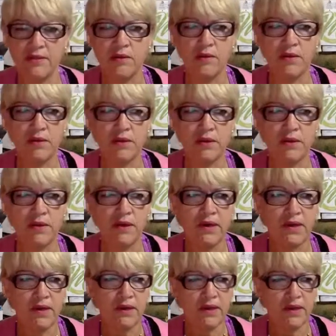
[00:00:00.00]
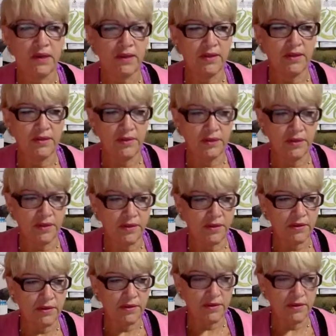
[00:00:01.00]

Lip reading: or let the daughter